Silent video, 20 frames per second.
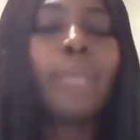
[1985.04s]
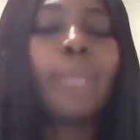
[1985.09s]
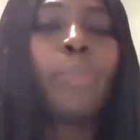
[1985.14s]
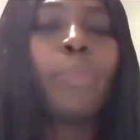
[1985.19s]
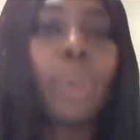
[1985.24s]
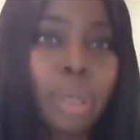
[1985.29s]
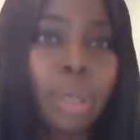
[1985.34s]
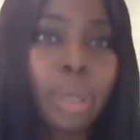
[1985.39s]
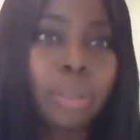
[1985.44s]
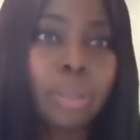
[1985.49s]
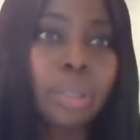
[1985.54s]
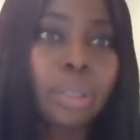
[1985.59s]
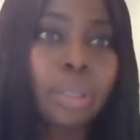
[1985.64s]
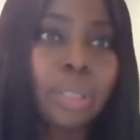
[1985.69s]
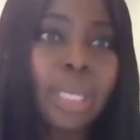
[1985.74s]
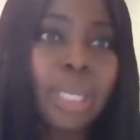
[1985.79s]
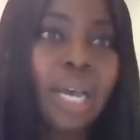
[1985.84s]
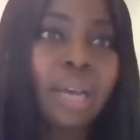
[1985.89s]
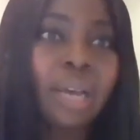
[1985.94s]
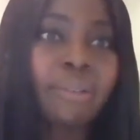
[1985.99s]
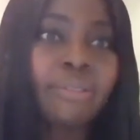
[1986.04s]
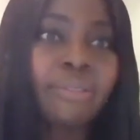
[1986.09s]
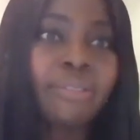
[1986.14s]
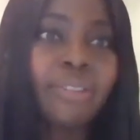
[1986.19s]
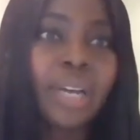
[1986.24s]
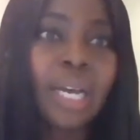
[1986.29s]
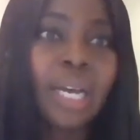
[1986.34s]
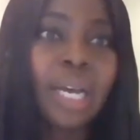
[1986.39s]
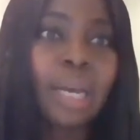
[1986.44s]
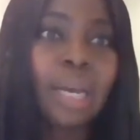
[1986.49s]
key parts
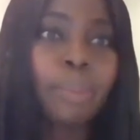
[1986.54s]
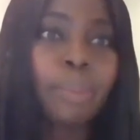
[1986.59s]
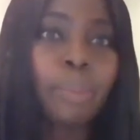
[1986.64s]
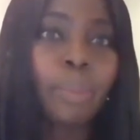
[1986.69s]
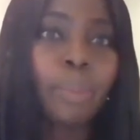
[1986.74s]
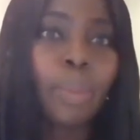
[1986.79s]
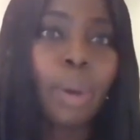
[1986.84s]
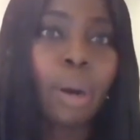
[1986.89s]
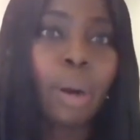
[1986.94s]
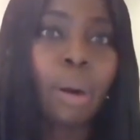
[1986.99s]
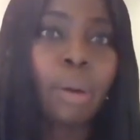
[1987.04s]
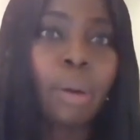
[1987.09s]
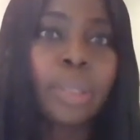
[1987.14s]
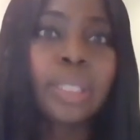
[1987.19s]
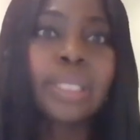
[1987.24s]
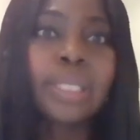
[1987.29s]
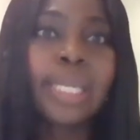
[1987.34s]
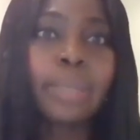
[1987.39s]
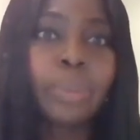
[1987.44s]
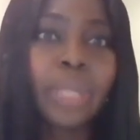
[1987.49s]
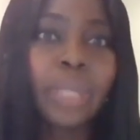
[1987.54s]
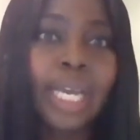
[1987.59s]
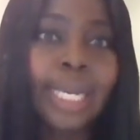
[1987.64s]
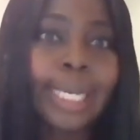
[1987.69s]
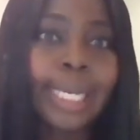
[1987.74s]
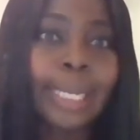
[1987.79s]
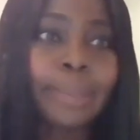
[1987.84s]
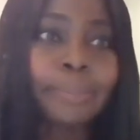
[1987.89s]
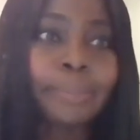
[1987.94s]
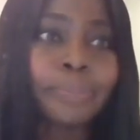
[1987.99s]
of our estate
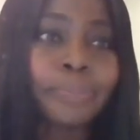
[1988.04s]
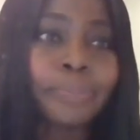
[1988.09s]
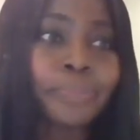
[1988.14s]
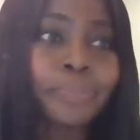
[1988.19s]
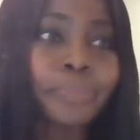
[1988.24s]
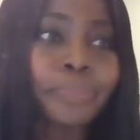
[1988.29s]
planning.